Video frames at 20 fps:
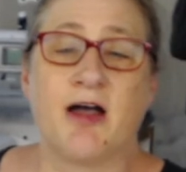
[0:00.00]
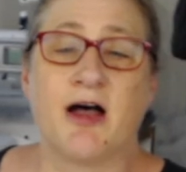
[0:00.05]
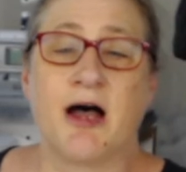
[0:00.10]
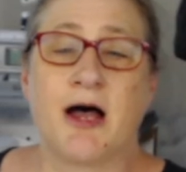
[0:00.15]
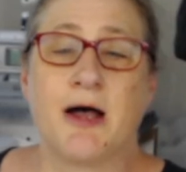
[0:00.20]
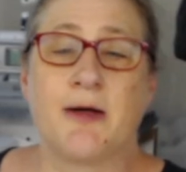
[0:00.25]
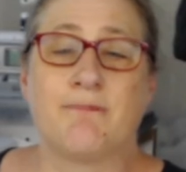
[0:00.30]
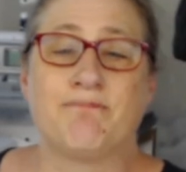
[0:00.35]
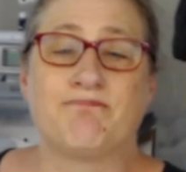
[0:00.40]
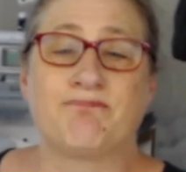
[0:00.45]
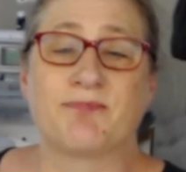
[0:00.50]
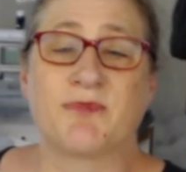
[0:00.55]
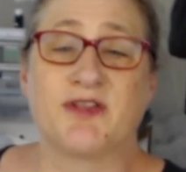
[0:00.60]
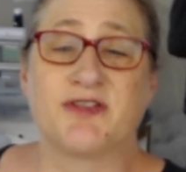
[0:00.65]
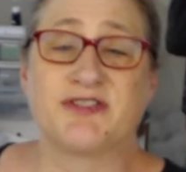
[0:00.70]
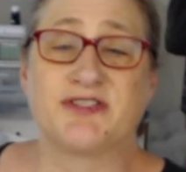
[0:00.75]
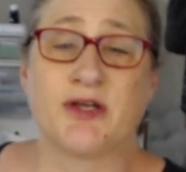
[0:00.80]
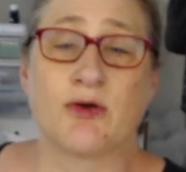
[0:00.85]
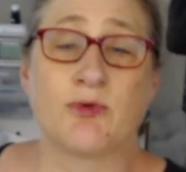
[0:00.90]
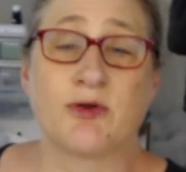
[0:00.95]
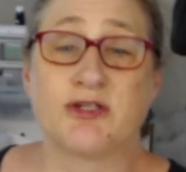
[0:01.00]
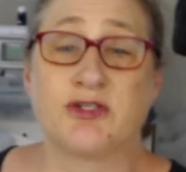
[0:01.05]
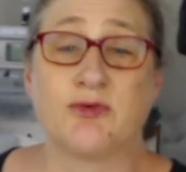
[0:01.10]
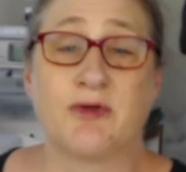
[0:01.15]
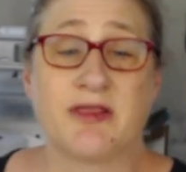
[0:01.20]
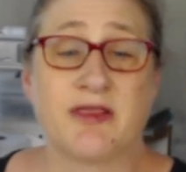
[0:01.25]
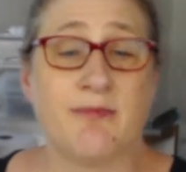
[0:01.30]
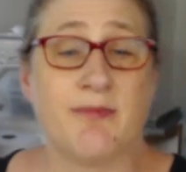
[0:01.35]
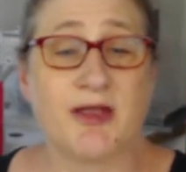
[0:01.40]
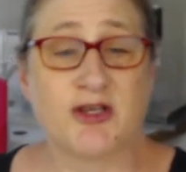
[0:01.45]
Um, so we're
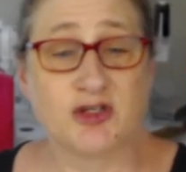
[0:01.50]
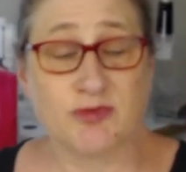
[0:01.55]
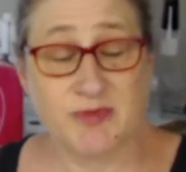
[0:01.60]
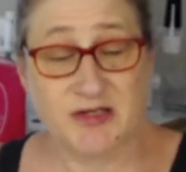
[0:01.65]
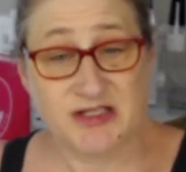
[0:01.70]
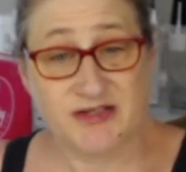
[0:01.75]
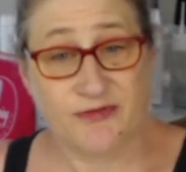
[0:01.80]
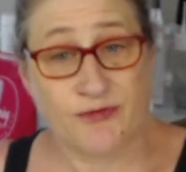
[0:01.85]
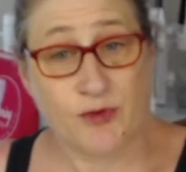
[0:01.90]
doing the measurements